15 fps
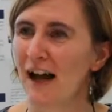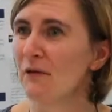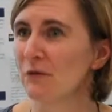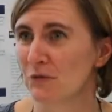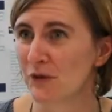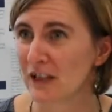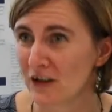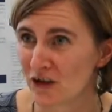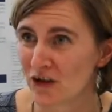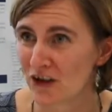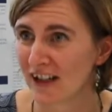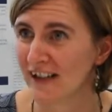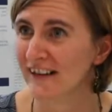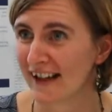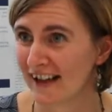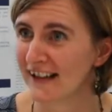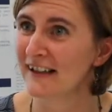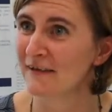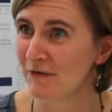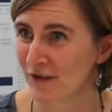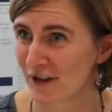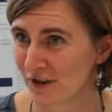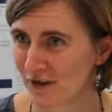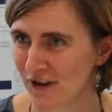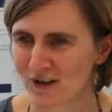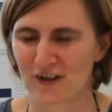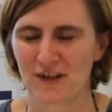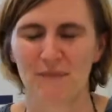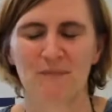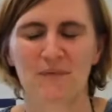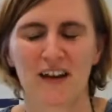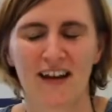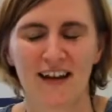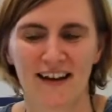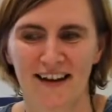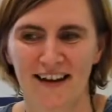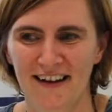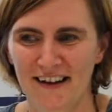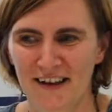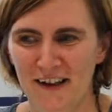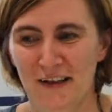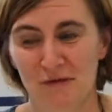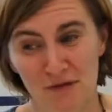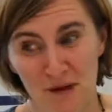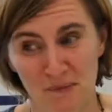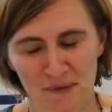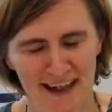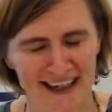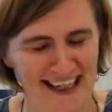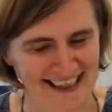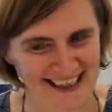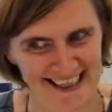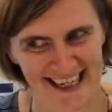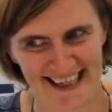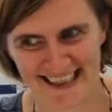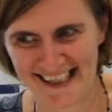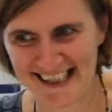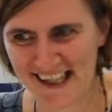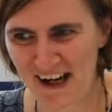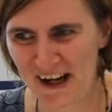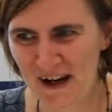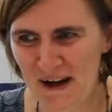outreach in that infrastructure, if I'm making sense.